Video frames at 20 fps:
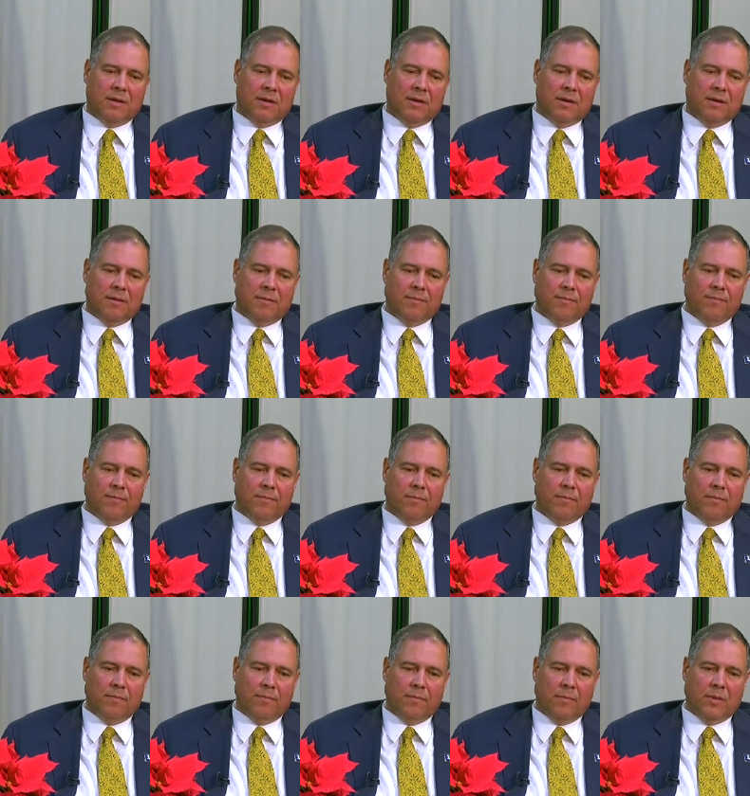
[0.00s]
Um,
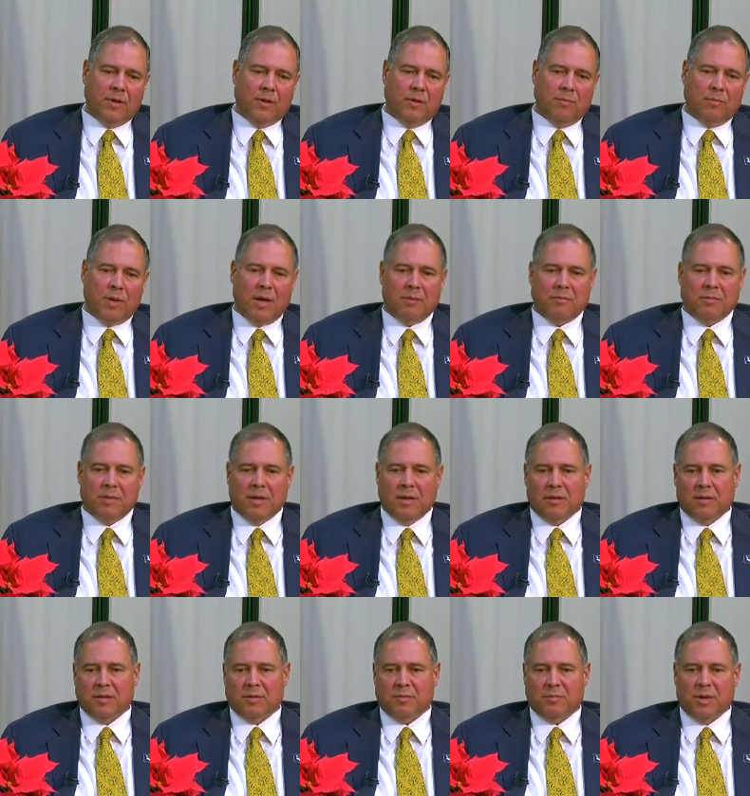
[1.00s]
you know, Bob
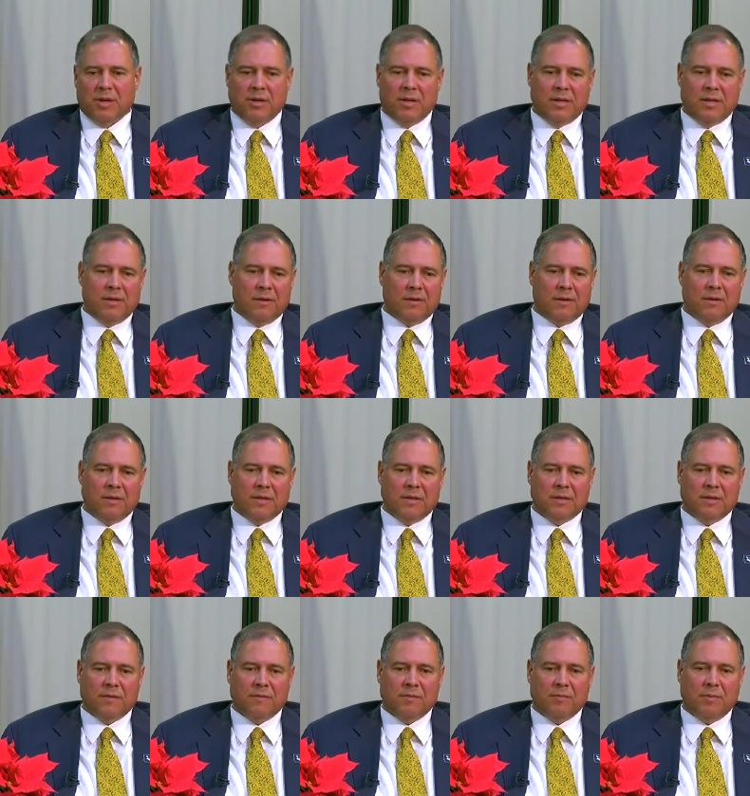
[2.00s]
Douglas, Perry Ehlig, all these
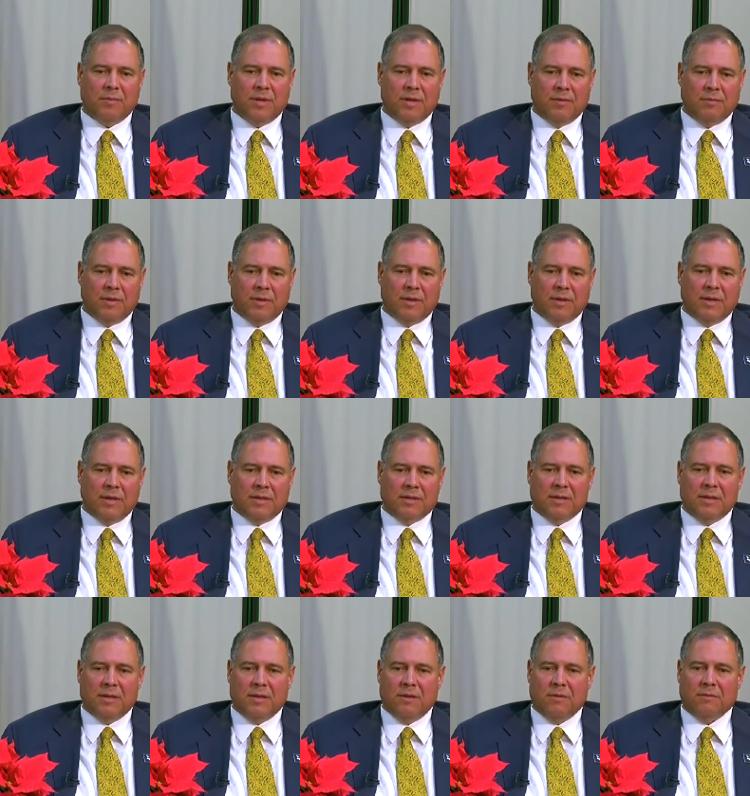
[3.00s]
different people. And I
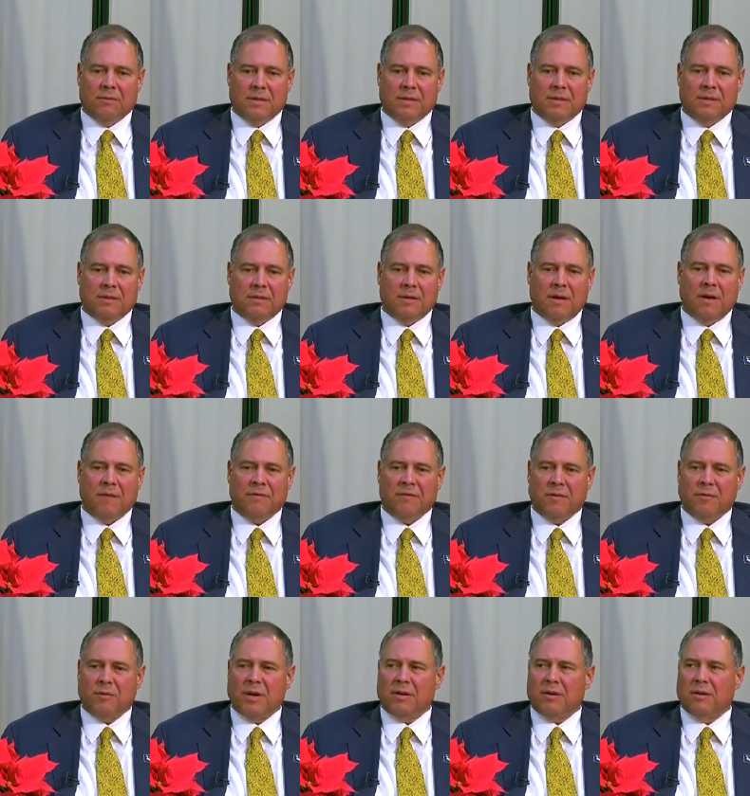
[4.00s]
said, you know, off
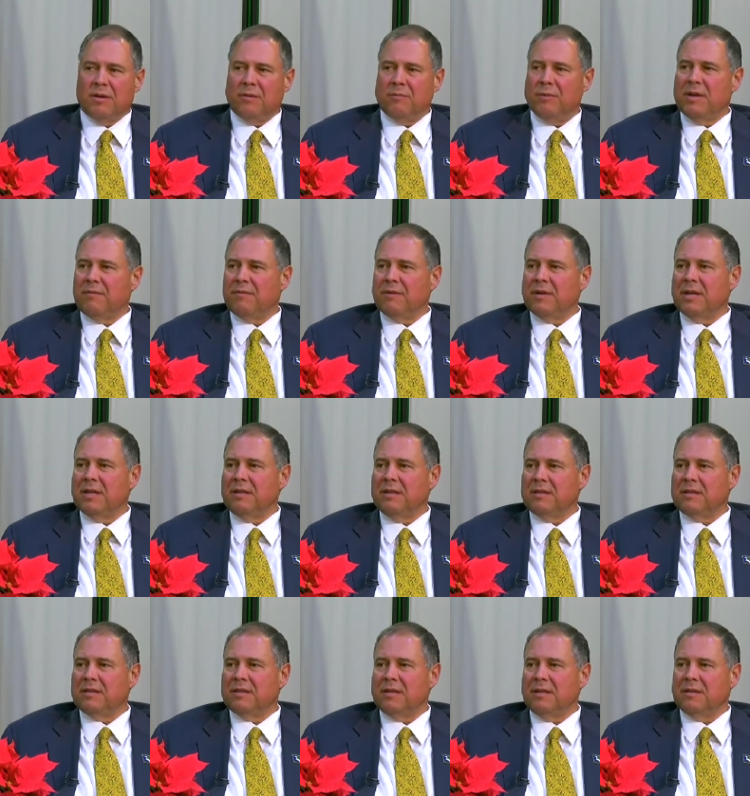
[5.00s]
the record, can we ever get
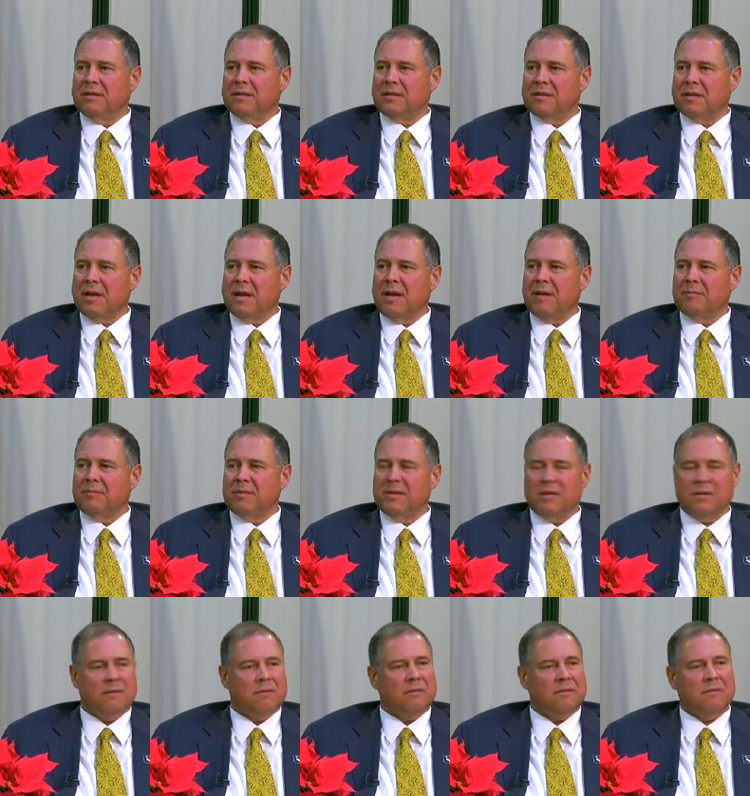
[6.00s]
this thing stopped?
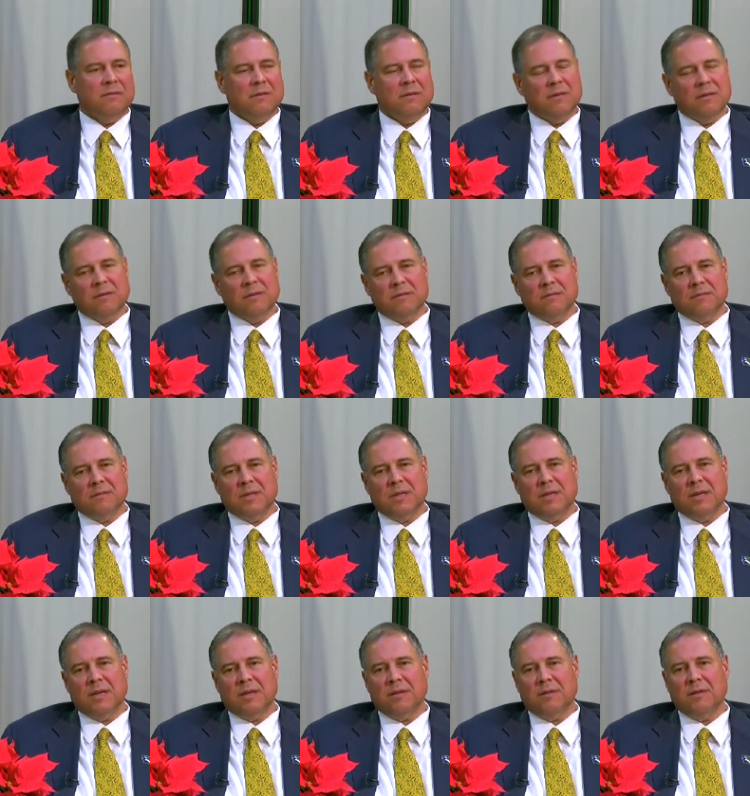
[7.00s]
And, you know, they
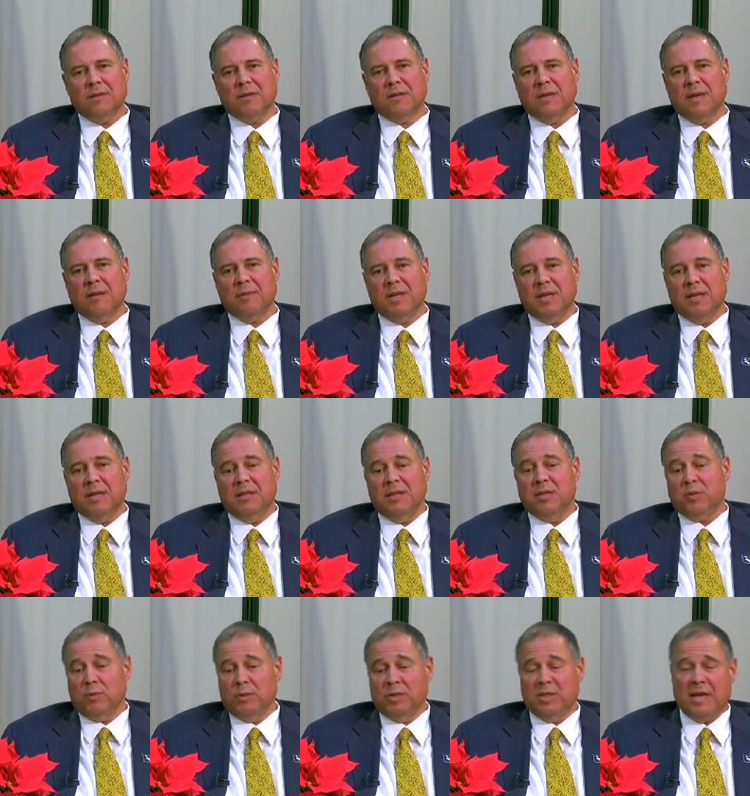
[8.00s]
kind of looked at me. And
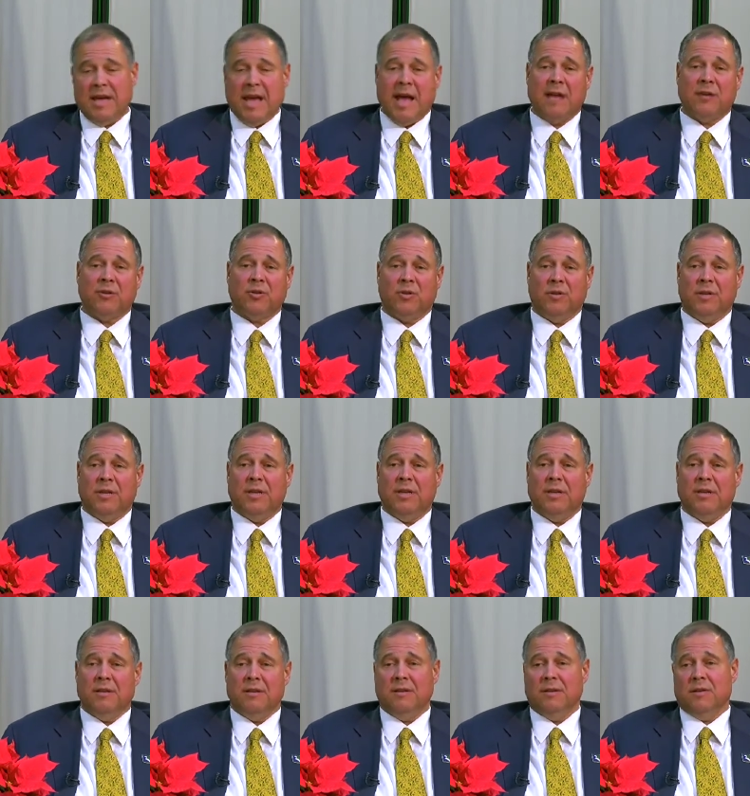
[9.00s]
this was
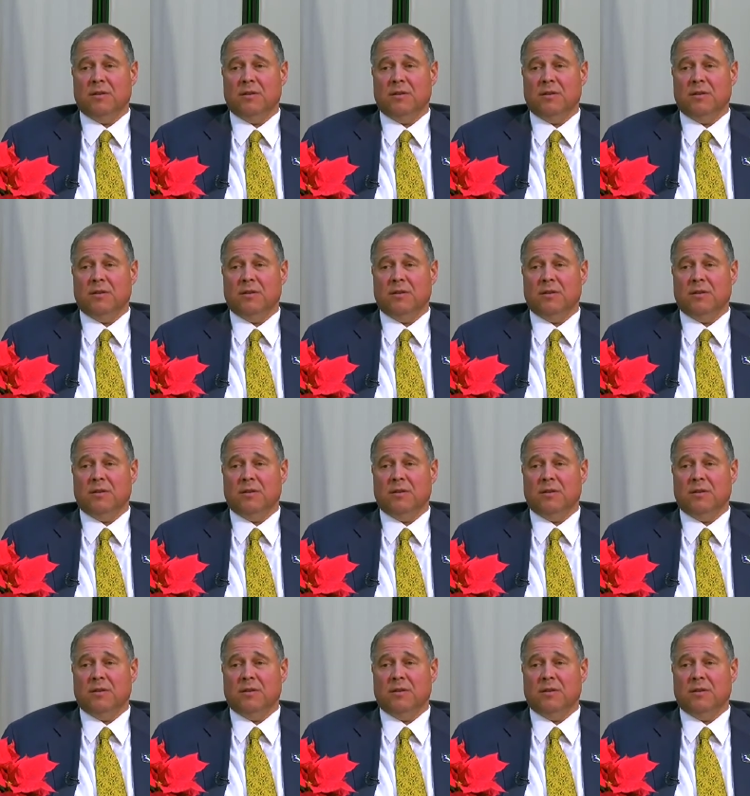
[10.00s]
actually